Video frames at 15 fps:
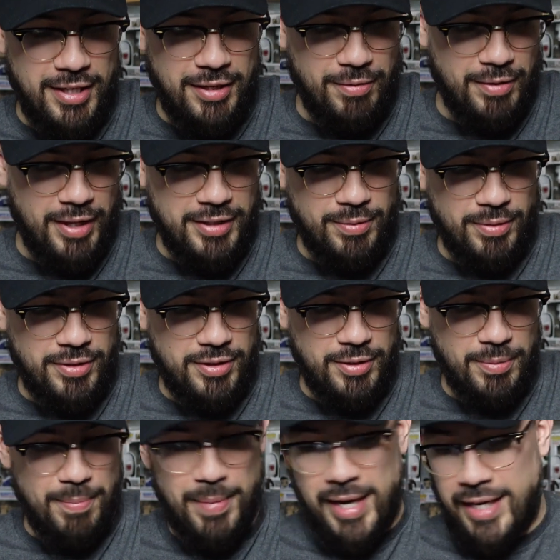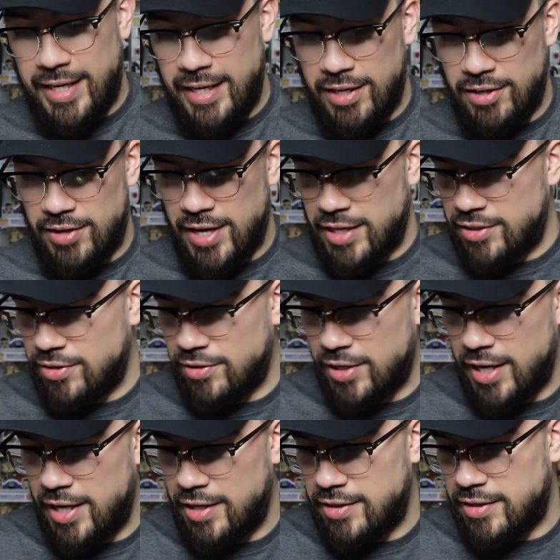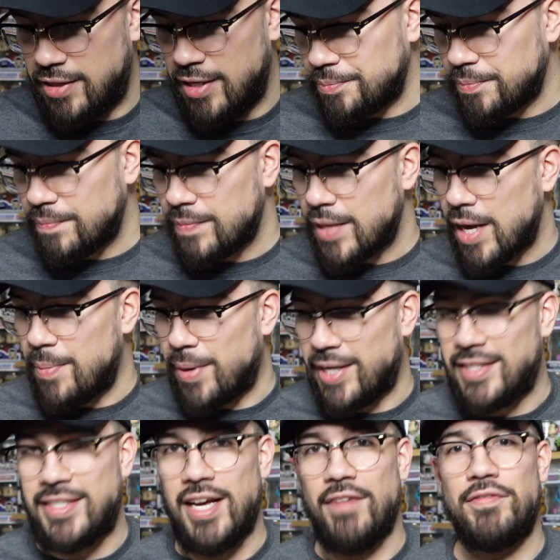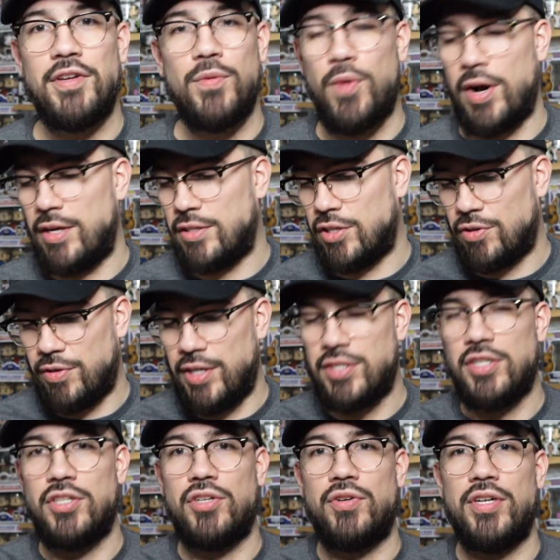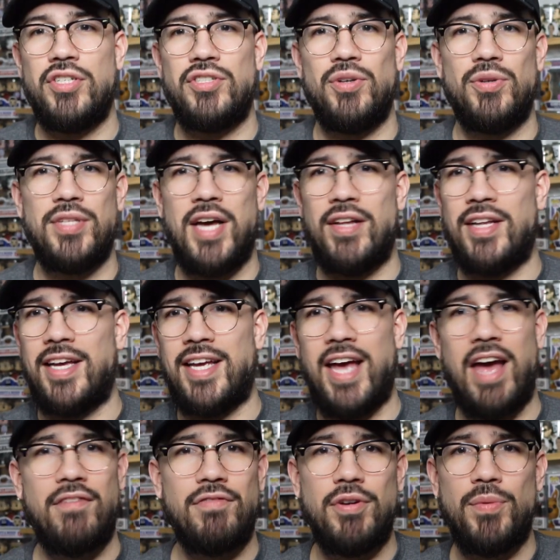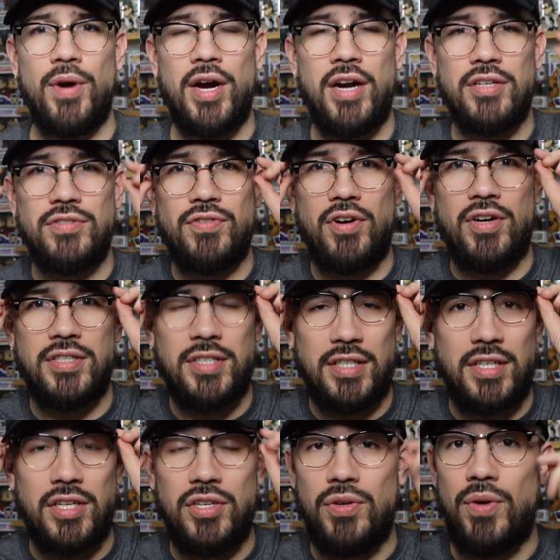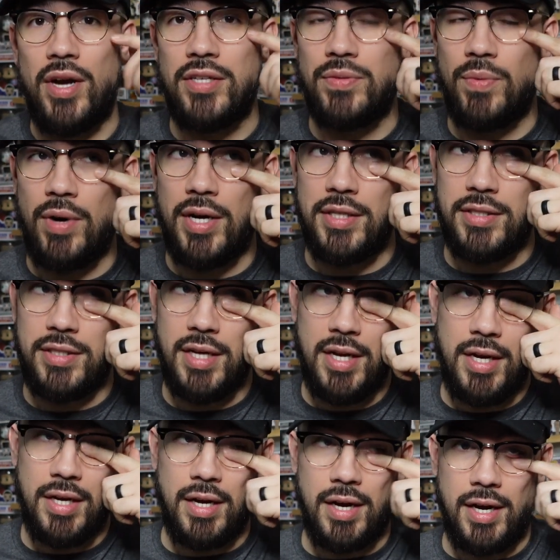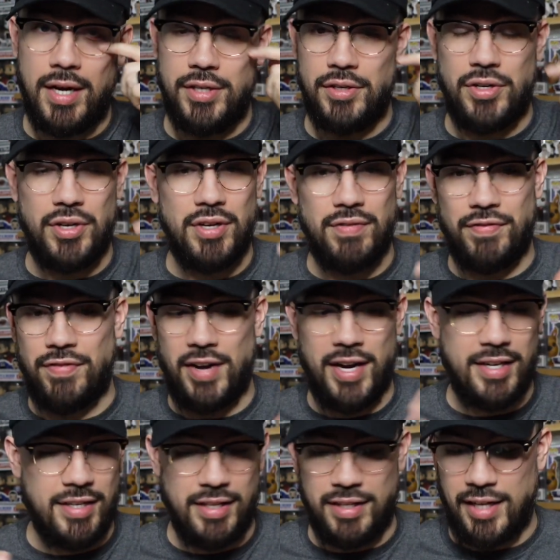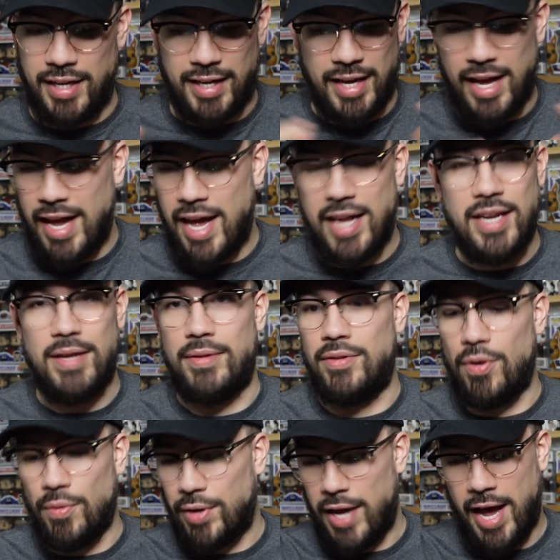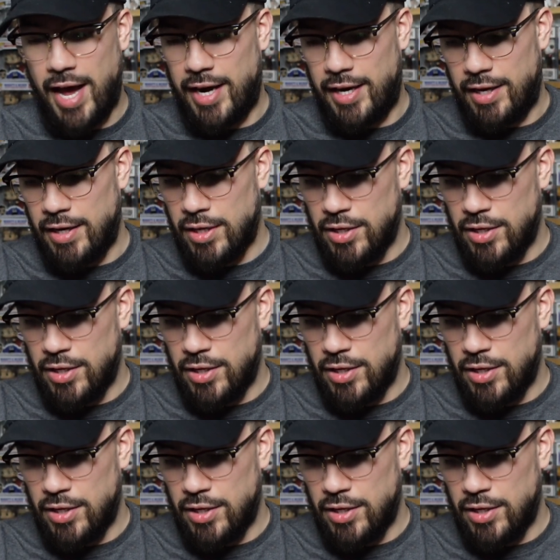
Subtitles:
I didn't realize they were still making international cans. But I definitely wanted the Grinch, and the Grinch sold out, like, everywhere as far as, like, the U.S. ones. You couldn't find it, like, any. No one had it.